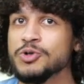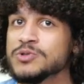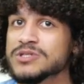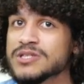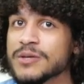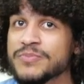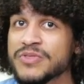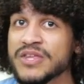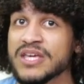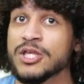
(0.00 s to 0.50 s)

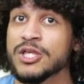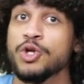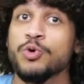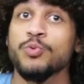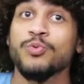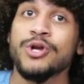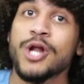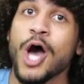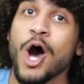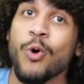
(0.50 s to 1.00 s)
something you
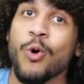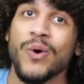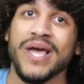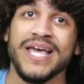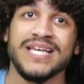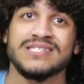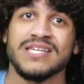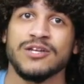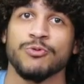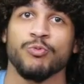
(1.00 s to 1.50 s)
know
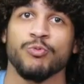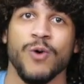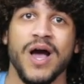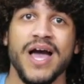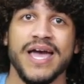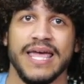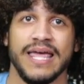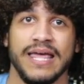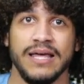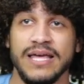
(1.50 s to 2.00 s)
isn't
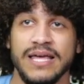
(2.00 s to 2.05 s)
right.